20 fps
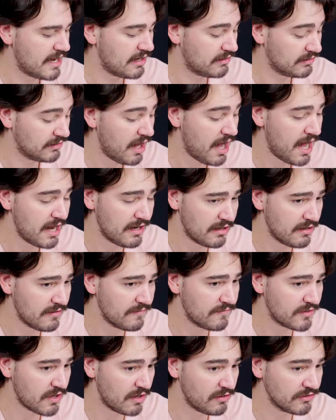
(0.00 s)
And a lot
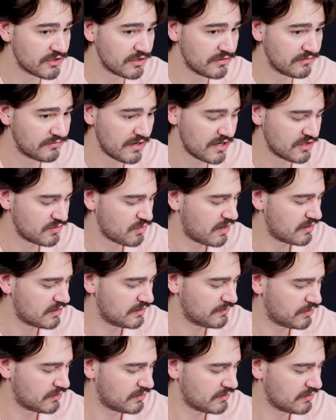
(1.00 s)
of cultured freshwater
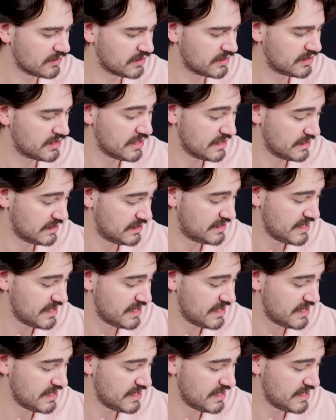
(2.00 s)
pearls to this